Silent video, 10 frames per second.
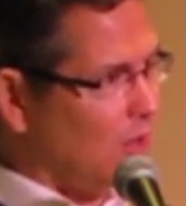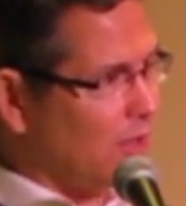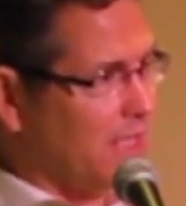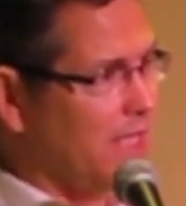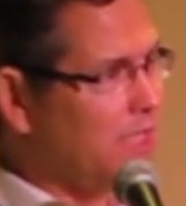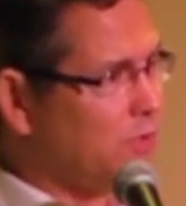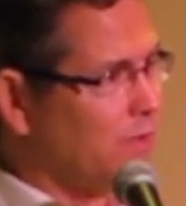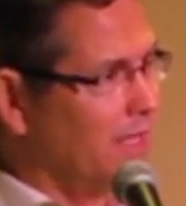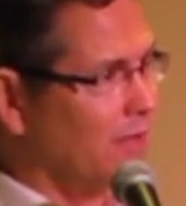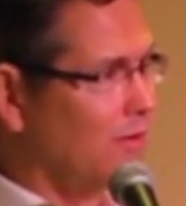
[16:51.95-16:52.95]
called
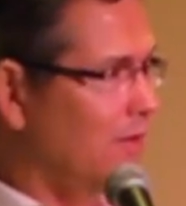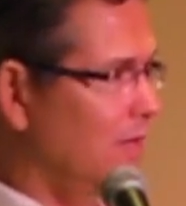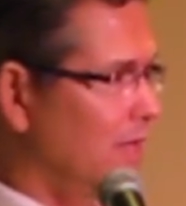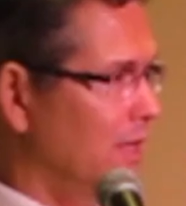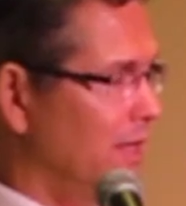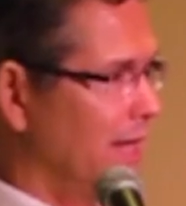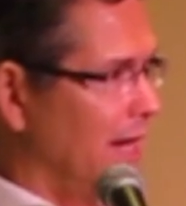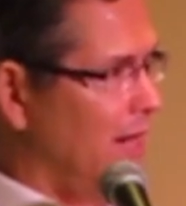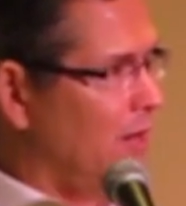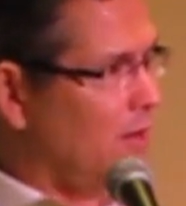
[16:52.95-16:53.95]
Israel,
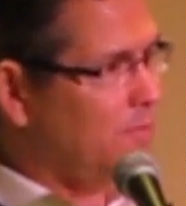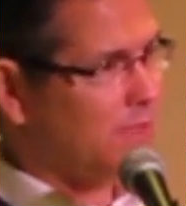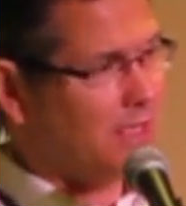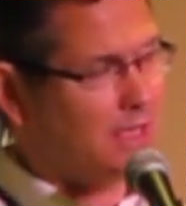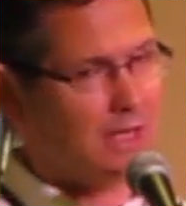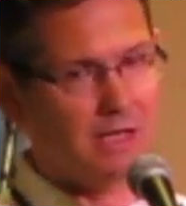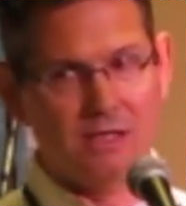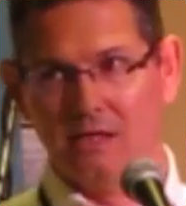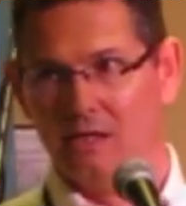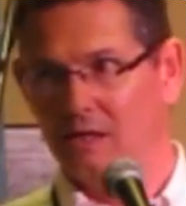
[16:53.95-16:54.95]
the Arabs and the